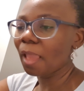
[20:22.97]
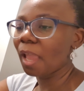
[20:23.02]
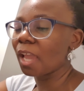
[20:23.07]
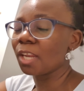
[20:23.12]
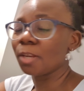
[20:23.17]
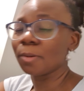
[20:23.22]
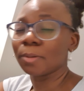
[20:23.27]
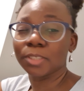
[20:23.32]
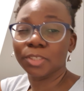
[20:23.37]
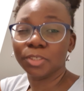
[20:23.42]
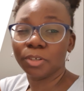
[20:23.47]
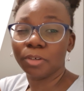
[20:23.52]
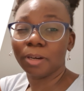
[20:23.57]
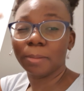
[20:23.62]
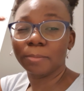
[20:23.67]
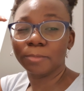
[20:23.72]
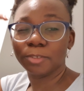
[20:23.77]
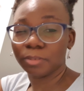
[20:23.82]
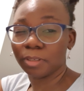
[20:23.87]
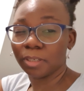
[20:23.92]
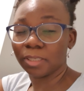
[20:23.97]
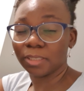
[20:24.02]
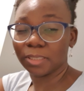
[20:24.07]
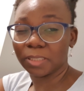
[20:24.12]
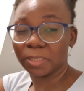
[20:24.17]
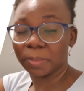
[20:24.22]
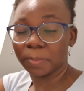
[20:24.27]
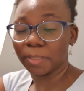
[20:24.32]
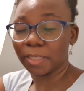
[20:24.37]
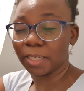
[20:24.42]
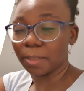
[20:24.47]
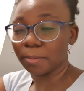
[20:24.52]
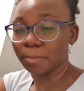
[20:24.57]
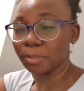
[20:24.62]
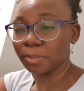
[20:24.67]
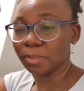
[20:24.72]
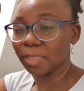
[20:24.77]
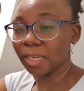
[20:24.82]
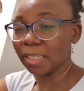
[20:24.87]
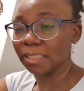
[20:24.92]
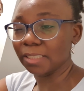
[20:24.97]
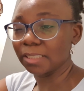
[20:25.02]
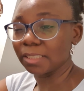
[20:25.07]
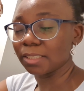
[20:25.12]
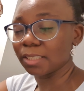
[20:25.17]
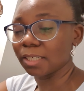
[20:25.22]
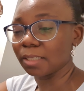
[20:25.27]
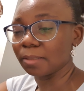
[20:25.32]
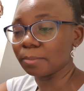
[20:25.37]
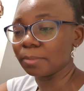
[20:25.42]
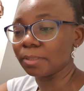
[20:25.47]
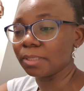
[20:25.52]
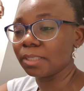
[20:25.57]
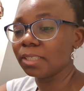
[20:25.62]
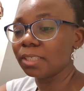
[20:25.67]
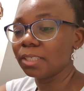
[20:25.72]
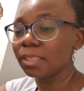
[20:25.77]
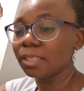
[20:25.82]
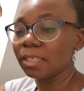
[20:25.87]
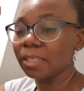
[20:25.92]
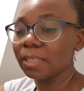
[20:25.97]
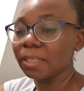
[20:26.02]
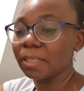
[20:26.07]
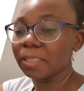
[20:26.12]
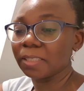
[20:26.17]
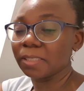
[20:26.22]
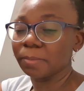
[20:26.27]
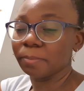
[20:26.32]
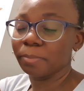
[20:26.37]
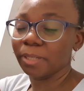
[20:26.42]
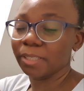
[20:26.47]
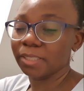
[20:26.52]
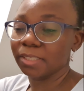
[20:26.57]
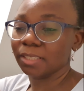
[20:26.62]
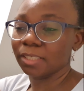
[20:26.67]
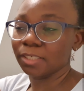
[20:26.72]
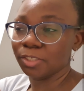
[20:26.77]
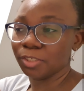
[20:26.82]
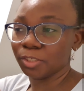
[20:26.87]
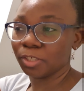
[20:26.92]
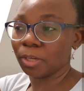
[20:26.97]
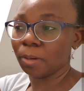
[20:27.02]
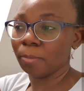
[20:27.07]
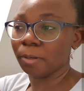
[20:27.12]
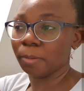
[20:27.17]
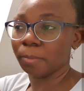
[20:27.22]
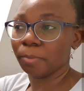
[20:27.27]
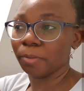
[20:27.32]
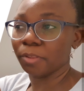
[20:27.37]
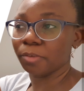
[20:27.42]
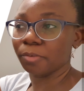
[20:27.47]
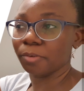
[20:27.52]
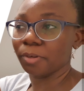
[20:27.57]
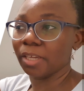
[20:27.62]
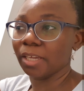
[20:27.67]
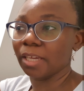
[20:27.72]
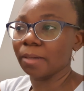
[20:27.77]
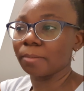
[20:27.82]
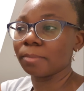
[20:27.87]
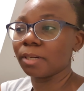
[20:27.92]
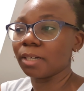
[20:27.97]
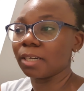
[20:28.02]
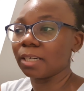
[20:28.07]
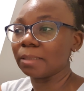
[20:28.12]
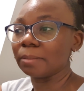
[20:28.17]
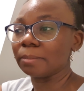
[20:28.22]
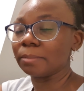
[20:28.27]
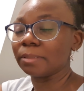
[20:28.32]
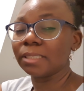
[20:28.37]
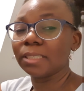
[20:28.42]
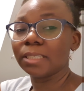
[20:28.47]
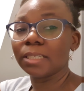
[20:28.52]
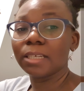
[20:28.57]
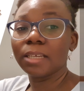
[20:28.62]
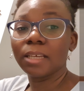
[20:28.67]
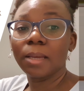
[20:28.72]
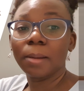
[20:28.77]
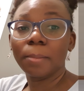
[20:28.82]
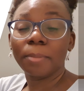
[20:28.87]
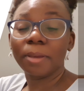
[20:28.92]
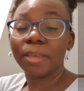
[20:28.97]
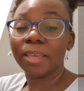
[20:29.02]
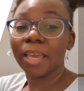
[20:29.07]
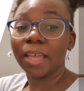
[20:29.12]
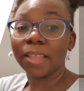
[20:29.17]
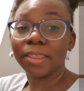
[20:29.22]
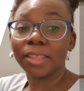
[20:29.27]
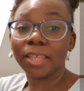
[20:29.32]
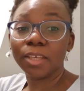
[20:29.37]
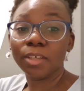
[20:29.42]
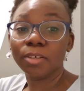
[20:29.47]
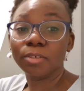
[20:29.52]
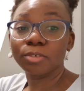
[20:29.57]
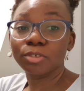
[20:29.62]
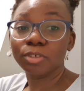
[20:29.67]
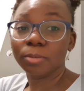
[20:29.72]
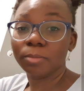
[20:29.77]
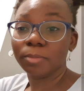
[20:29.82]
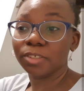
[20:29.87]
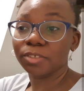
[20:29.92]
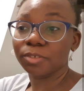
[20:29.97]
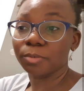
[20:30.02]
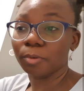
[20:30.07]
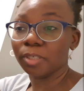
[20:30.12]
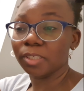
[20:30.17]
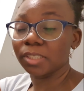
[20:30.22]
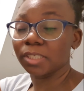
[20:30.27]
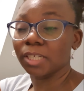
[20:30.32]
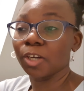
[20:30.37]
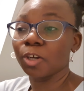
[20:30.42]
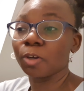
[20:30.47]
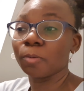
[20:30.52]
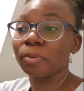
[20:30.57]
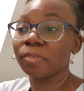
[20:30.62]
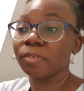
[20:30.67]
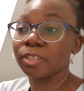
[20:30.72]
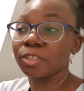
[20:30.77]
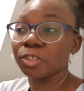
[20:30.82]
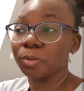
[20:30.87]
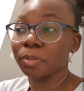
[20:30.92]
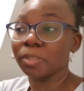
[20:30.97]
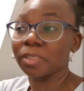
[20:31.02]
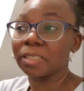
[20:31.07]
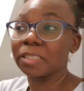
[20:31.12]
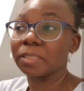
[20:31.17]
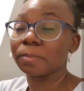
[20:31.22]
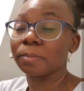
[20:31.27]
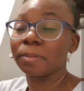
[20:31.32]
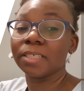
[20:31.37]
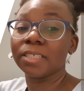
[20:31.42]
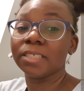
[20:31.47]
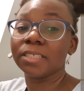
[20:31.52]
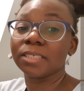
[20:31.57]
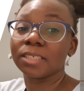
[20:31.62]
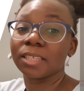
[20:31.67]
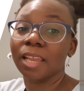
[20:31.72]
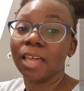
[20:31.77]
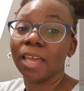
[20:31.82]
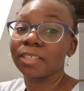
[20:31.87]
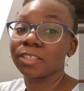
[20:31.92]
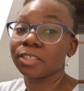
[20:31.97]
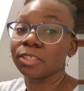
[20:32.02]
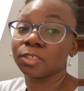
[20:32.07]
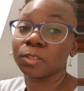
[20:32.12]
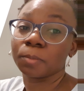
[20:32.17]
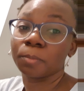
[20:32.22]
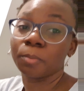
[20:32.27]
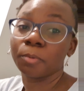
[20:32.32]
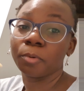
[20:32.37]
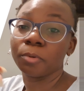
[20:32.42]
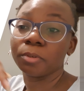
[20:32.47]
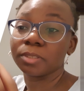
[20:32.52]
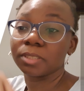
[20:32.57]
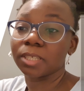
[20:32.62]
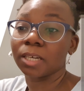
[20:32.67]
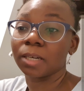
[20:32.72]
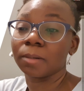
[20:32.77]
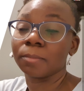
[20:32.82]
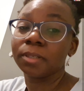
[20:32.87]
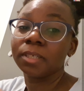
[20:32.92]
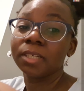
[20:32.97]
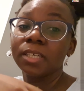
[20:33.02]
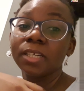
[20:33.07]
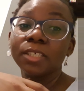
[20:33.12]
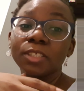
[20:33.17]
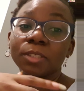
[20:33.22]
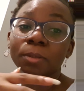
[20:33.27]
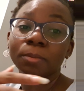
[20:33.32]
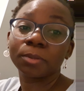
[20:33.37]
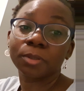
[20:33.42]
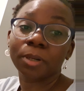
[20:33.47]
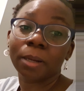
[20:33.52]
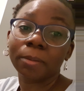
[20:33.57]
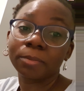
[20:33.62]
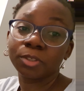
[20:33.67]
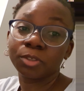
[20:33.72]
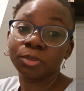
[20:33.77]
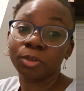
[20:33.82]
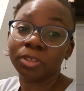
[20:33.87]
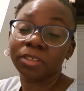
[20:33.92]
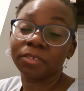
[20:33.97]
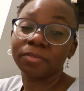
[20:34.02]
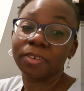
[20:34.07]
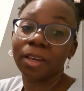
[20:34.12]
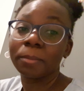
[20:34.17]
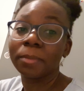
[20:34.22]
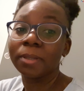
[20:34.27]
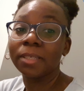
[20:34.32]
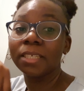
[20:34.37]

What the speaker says: Anyways, y'all, I'm struggling to speak. I'm so tired. It's basically just coming up on 3 a.m. But yeah, thank you so much for watching. I hope you've enjoyed this. Please like to support, subscribe to join the family.